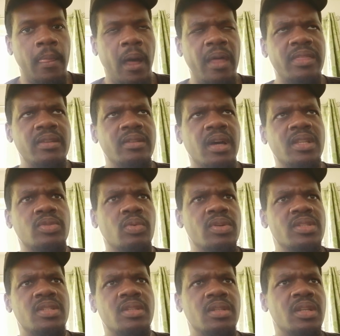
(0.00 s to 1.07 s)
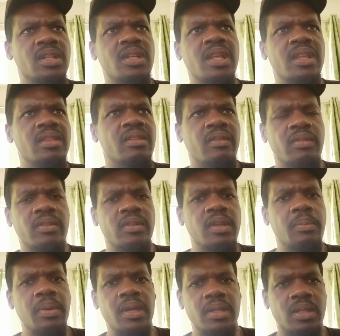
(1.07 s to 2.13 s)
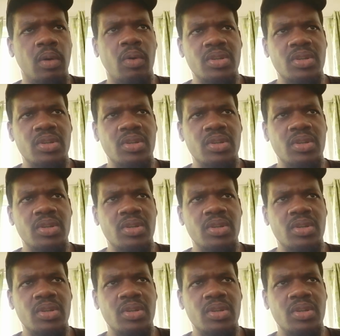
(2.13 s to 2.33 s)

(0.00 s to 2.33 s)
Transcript: I think that was the length of the debate.